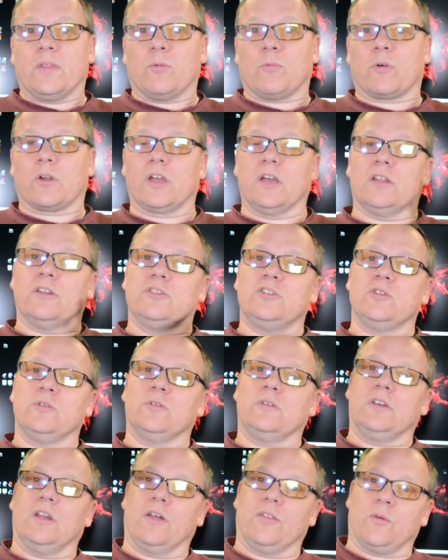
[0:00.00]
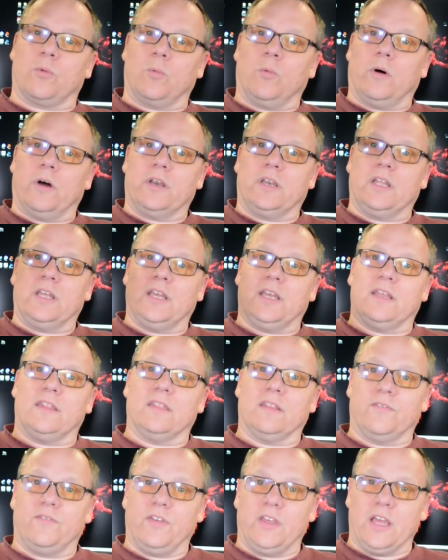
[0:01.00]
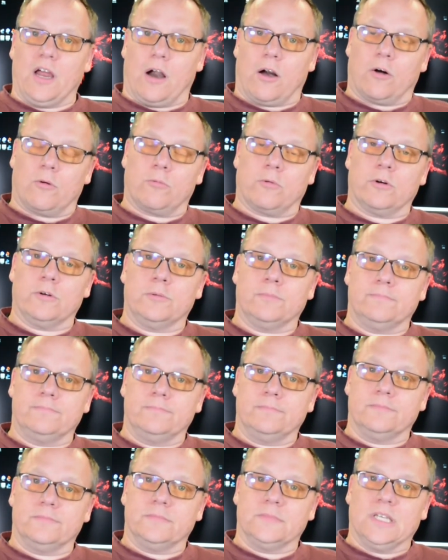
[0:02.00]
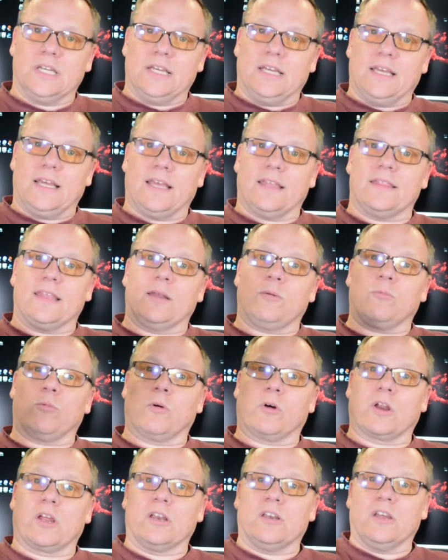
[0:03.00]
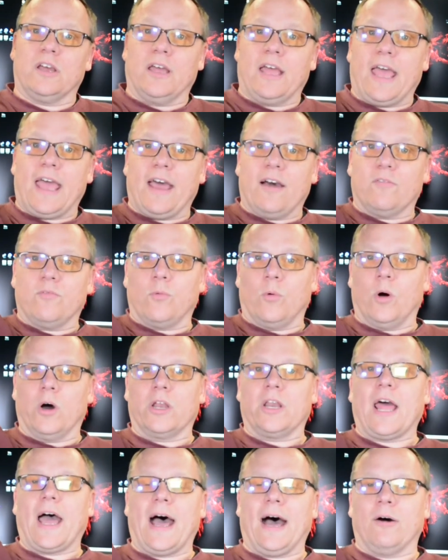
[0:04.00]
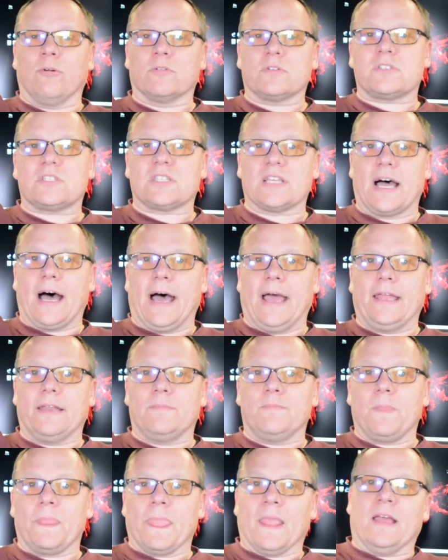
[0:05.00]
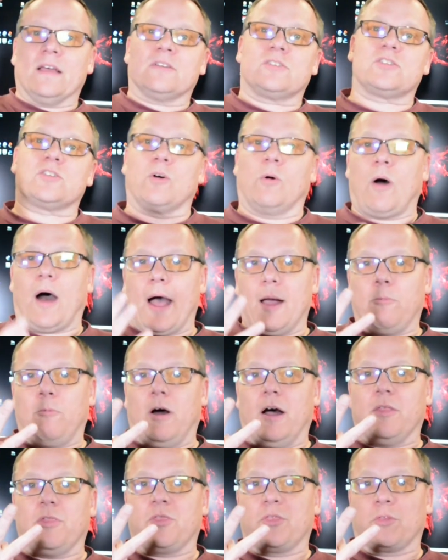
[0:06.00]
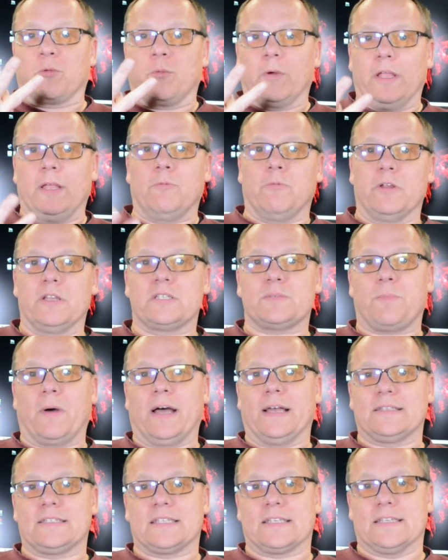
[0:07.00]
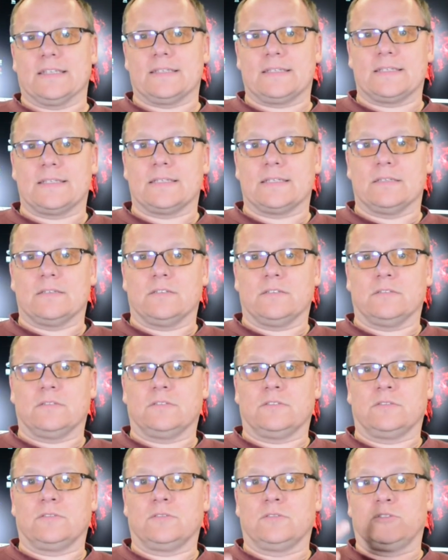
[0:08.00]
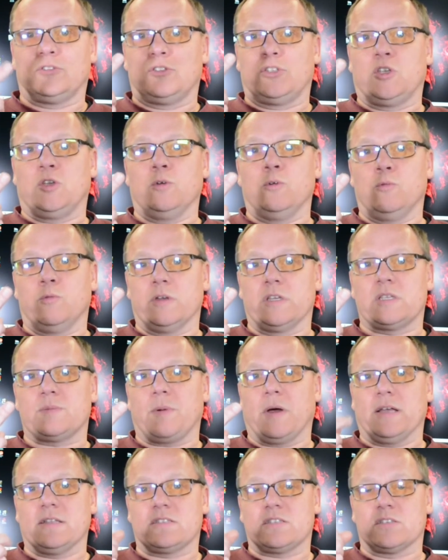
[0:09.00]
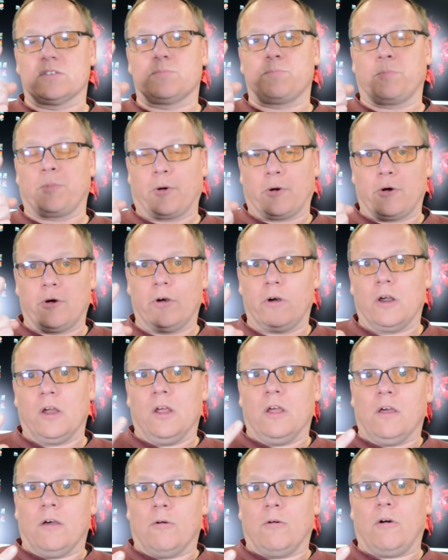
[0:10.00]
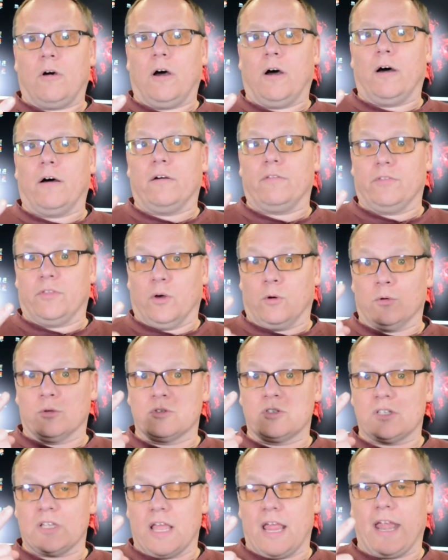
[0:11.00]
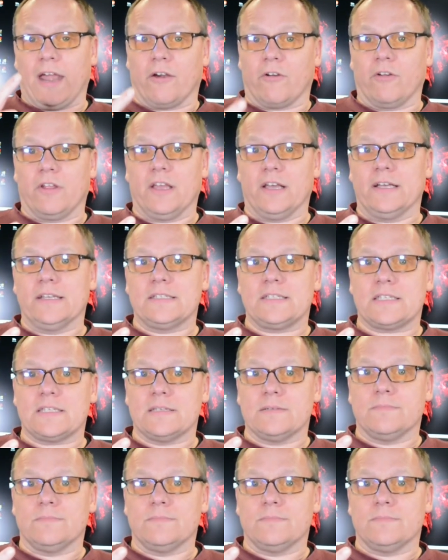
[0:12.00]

We're going to do another one in the VR room, and then we're going to have one outside. So I want 3 responses. 2 responses per those areas.